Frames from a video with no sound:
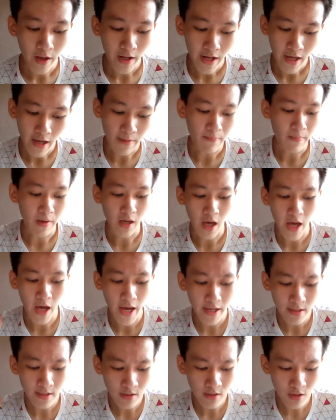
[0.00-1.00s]
I'm
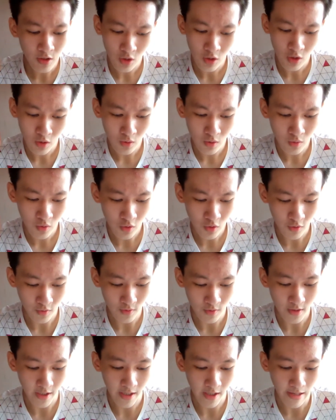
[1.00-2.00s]
Minghan. So
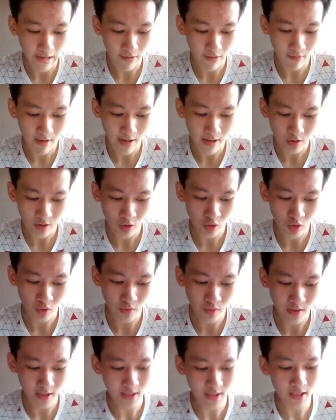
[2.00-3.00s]
today I would like
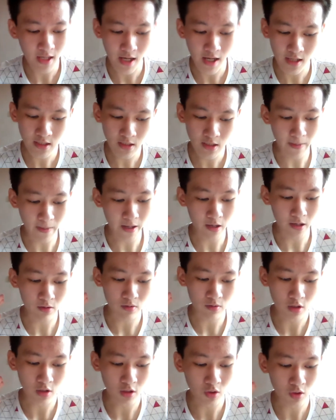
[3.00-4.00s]
to discuss about
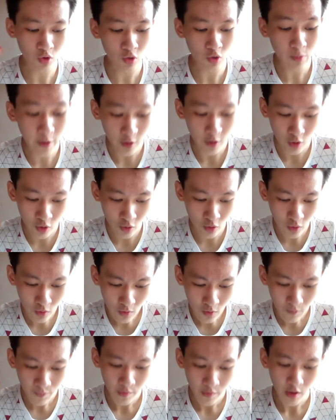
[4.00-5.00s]
the
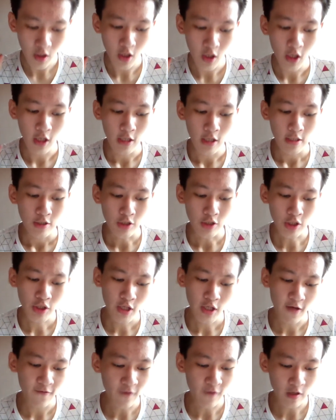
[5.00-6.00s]
2.2
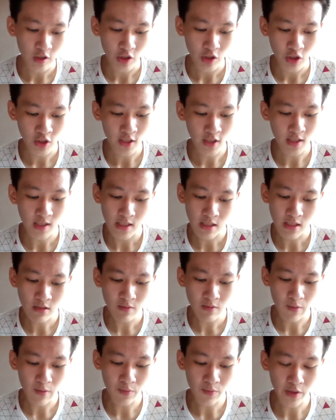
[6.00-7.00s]
structure and function,
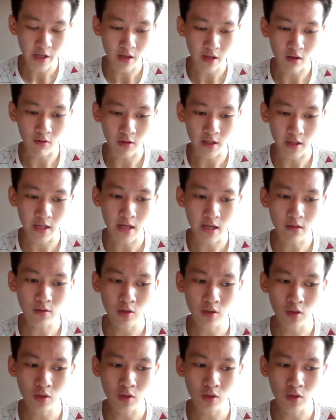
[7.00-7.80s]
cells, membrane, and organelle.